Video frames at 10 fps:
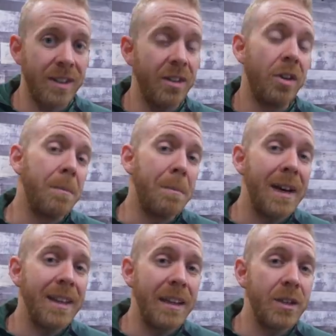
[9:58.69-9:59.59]
and you can
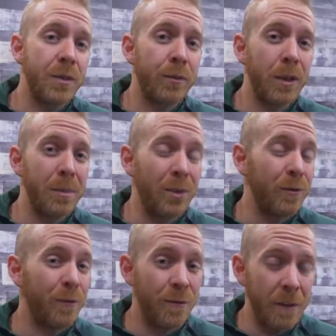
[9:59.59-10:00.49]
buy these for
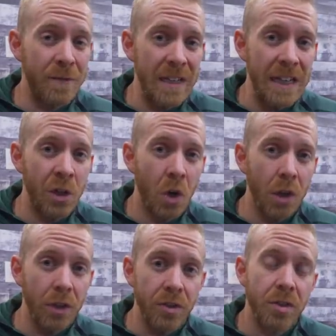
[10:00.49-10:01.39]
about
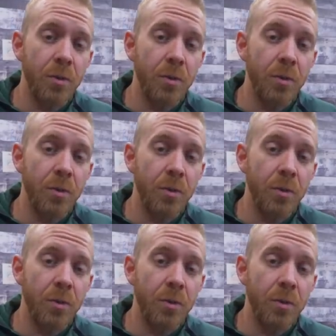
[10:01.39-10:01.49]
$15.